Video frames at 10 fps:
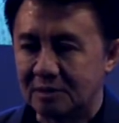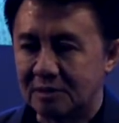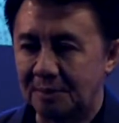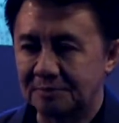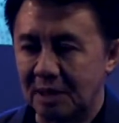
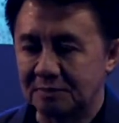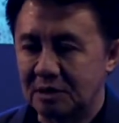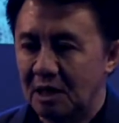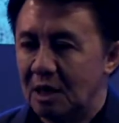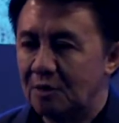Sometimes
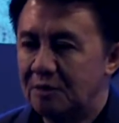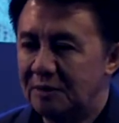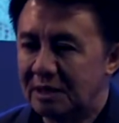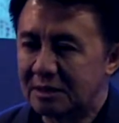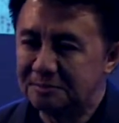we
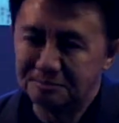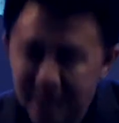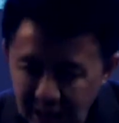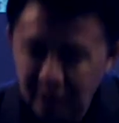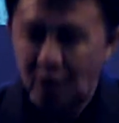will
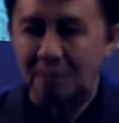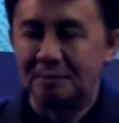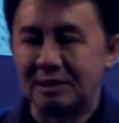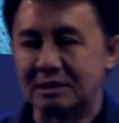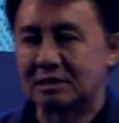make a
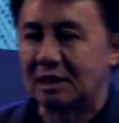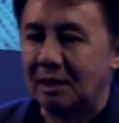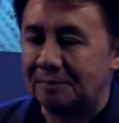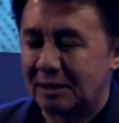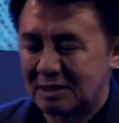comments,
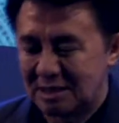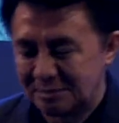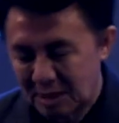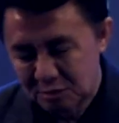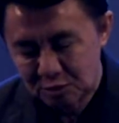but
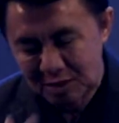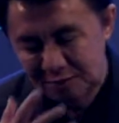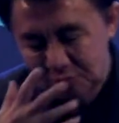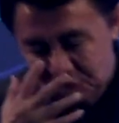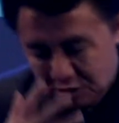sometimes we
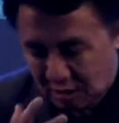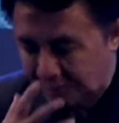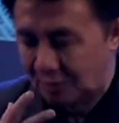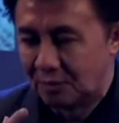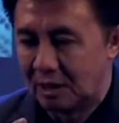have to
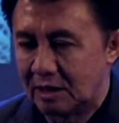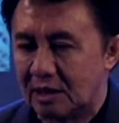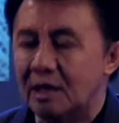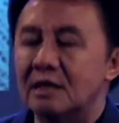stop a while.